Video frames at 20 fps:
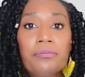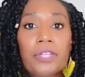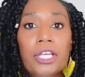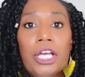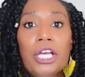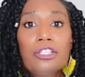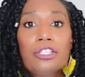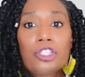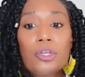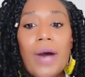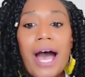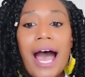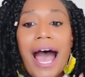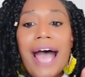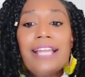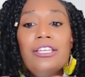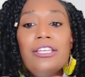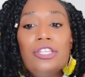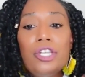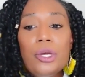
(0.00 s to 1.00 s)
So
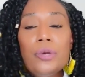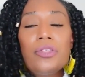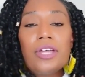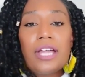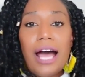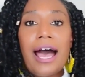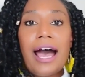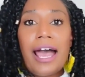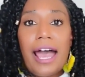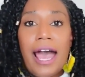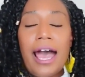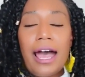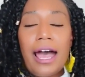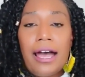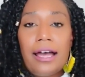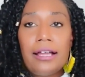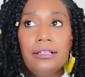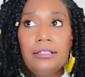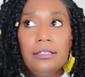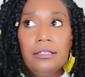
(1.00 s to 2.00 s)
I knew that
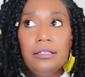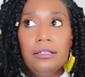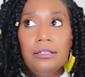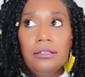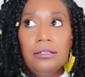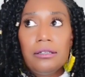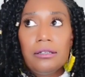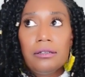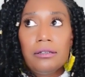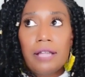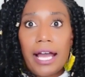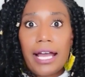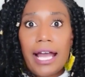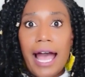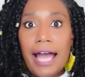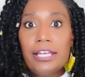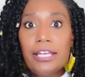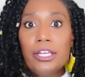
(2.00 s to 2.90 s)
I